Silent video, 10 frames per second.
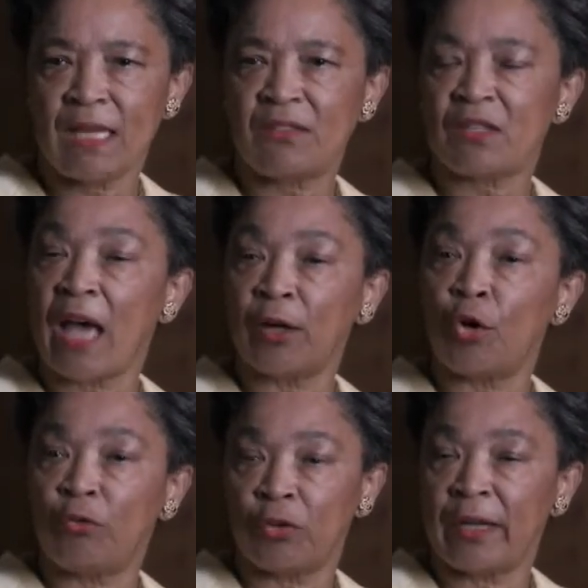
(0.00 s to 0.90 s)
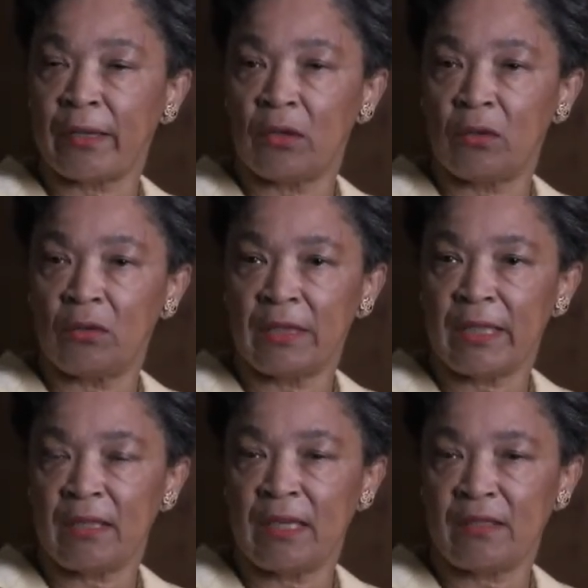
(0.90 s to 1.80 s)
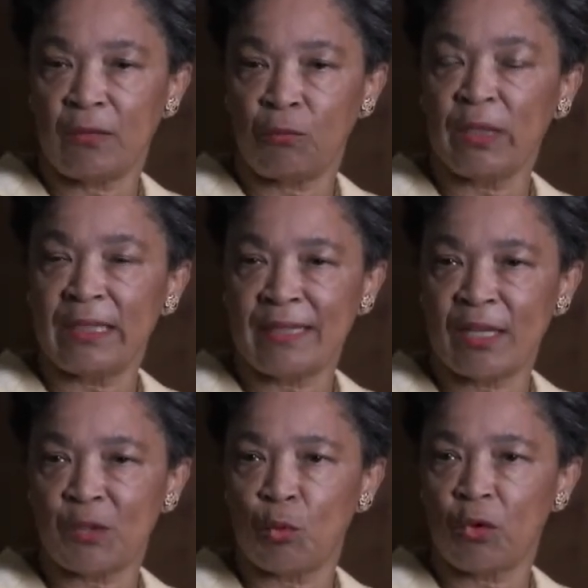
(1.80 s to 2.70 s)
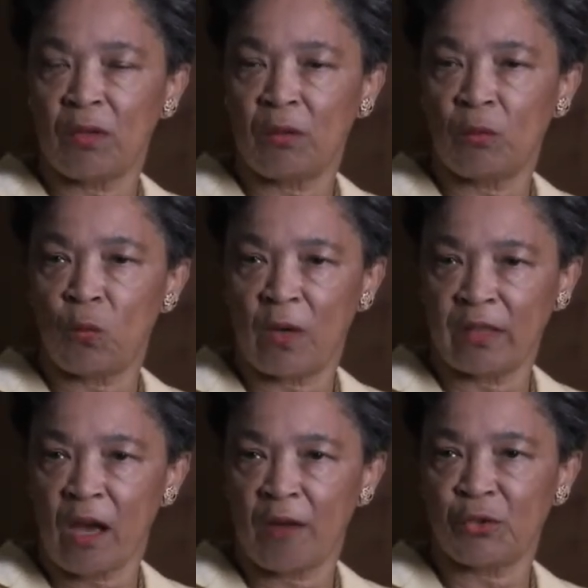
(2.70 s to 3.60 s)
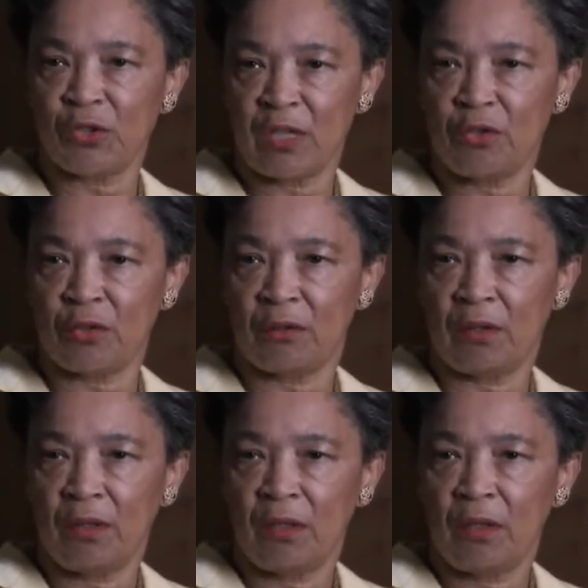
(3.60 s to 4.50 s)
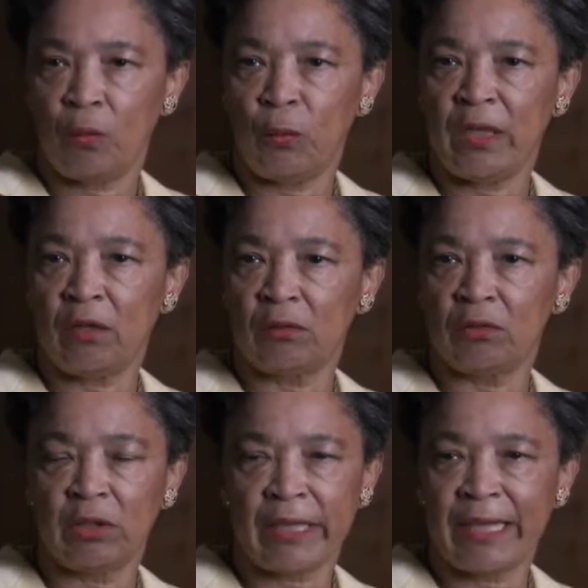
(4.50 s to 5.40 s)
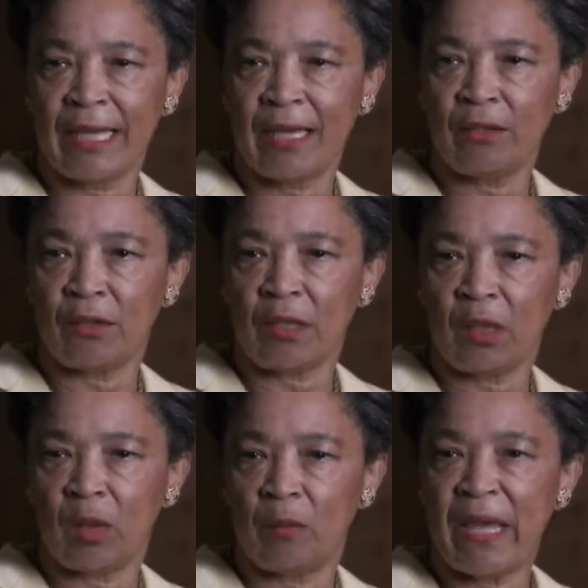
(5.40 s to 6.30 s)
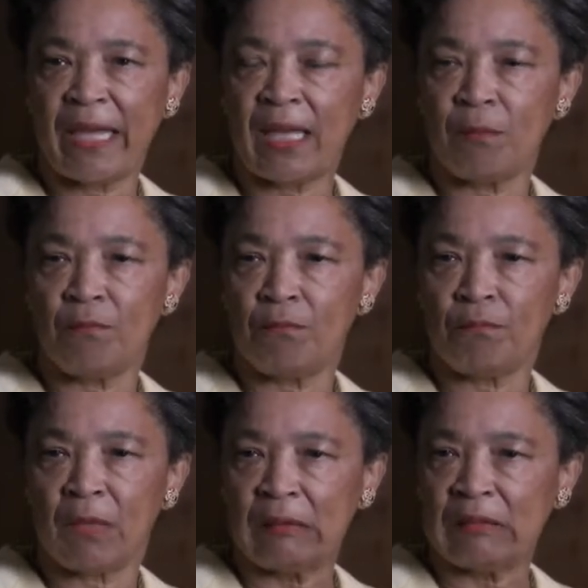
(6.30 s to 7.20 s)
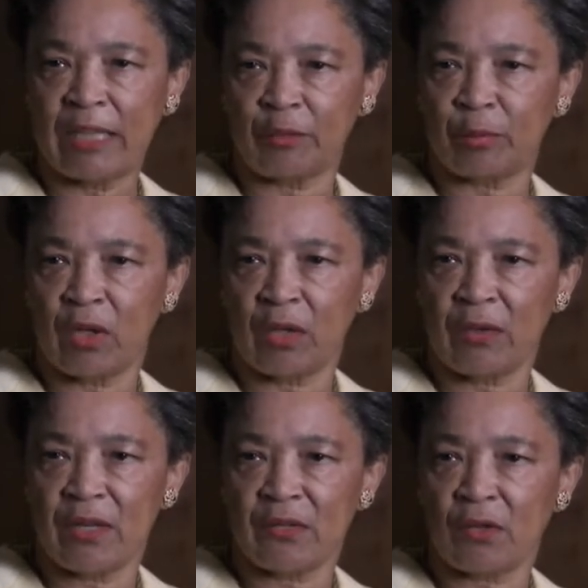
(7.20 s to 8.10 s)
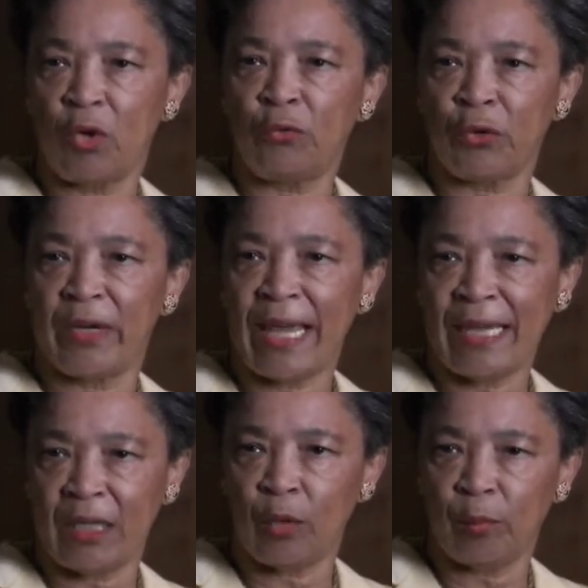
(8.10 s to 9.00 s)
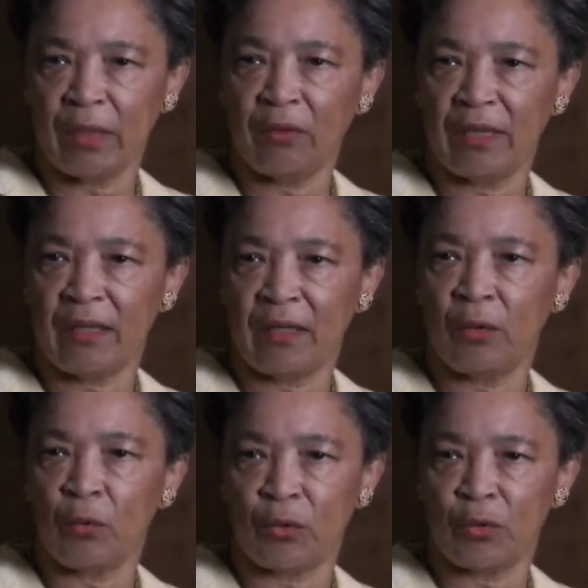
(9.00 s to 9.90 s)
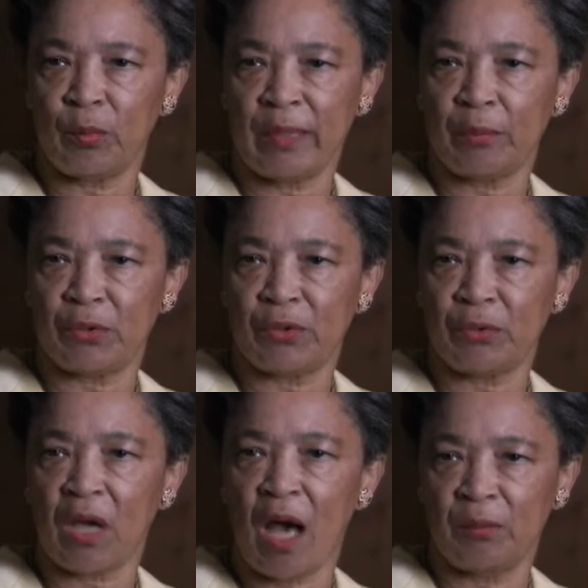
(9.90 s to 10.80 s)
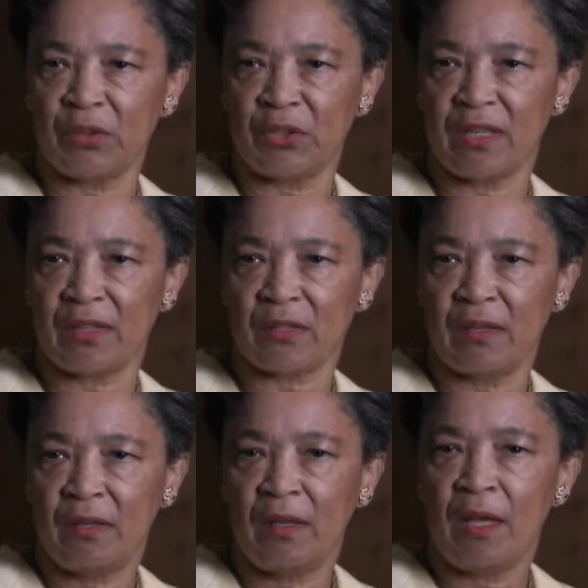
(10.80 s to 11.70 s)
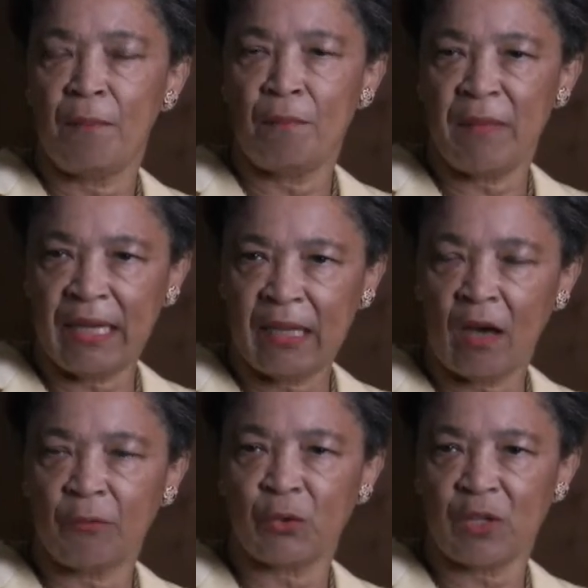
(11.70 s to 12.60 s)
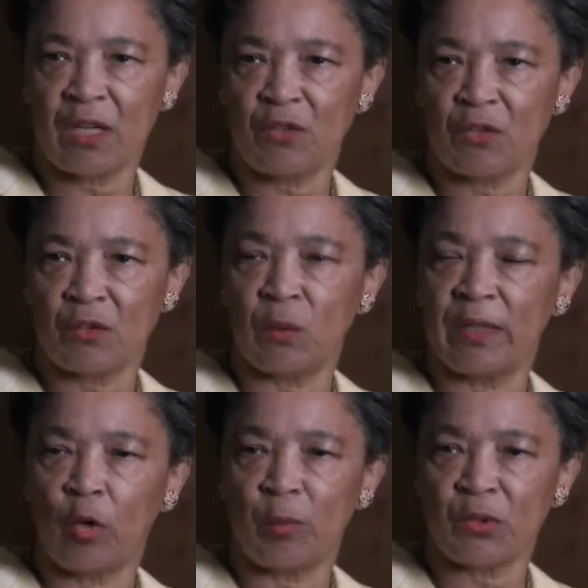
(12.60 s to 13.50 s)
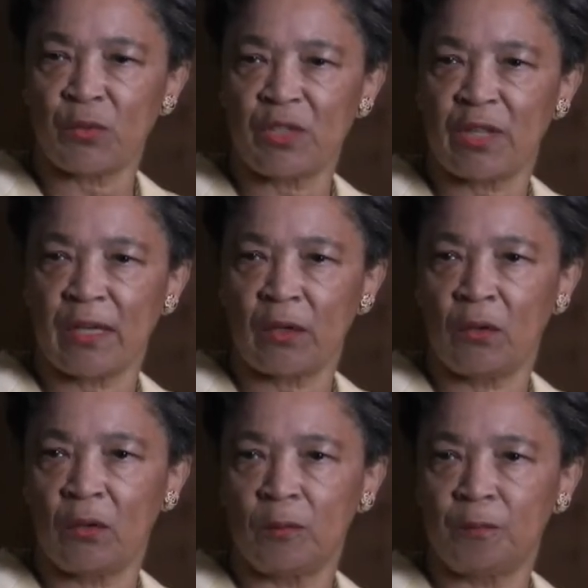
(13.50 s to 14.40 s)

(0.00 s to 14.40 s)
It's not an overnight goal. It, it really takes more than one conversation. We are looking at uh, making a lot of progress over an eight-year period in order to be able to accomplish this. Many conversations will help us reach that goal